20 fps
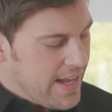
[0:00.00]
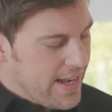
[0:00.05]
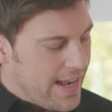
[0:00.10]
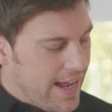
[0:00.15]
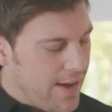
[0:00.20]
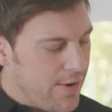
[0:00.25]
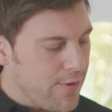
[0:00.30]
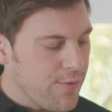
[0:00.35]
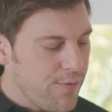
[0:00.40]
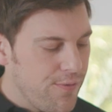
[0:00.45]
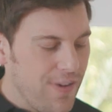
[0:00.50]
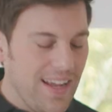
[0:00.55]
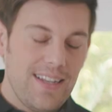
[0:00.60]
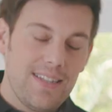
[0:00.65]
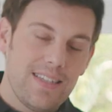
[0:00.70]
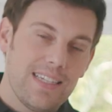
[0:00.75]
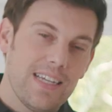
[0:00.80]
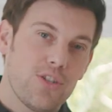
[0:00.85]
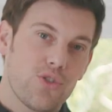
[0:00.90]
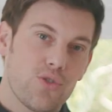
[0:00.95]
Now,
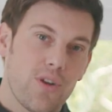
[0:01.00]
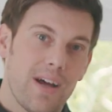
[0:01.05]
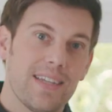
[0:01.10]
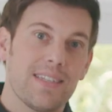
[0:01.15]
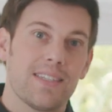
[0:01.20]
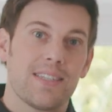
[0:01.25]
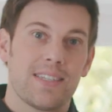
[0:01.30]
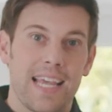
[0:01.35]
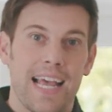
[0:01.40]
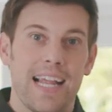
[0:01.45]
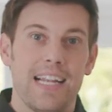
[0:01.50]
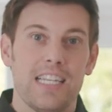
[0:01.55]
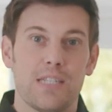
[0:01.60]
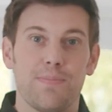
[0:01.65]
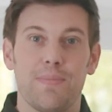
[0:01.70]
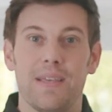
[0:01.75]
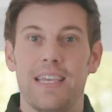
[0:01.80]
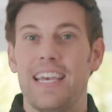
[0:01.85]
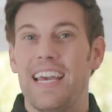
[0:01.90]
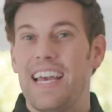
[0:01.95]
vented dryers tend
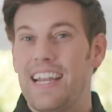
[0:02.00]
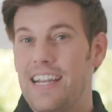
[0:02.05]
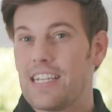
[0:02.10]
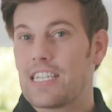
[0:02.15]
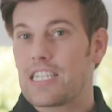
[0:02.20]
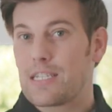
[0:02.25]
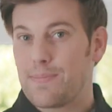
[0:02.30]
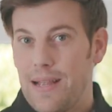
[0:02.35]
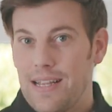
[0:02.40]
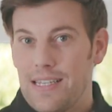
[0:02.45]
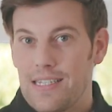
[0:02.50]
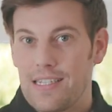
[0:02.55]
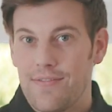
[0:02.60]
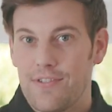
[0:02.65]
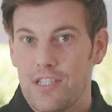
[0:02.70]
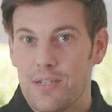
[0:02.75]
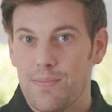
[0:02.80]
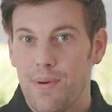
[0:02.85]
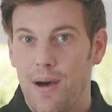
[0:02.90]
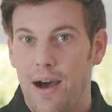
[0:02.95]
to be
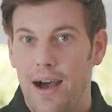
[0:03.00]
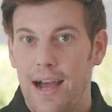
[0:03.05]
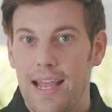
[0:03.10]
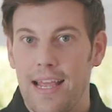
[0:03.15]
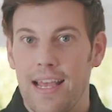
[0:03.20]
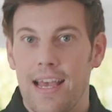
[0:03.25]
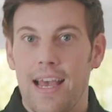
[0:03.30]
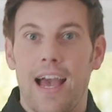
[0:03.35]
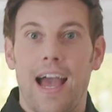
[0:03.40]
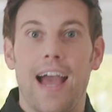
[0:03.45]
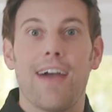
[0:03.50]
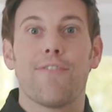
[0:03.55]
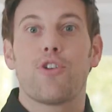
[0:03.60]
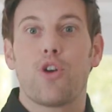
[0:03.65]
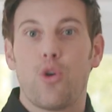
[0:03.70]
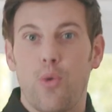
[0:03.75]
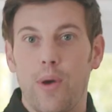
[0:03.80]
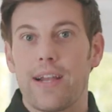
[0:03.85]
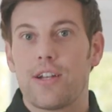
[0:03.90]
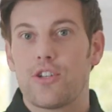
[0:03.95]
inexpensive to buy,
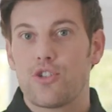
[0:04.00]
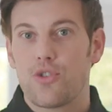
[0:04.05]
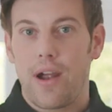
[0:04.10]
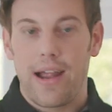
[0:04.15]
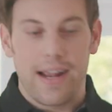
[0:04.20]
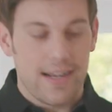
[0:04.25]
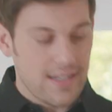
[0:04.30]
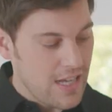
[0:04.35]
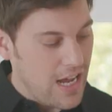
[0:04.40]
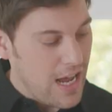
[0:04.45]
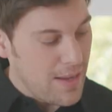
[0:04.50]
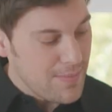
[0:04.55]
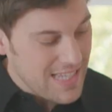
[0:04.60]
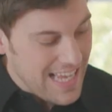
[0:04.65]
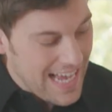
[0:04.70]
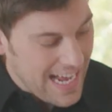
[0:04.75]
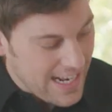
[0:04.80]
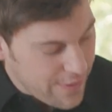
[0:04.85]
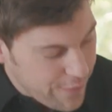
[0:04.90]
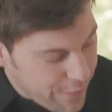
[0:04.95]
have quick drying
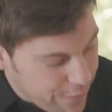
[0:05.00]
times, and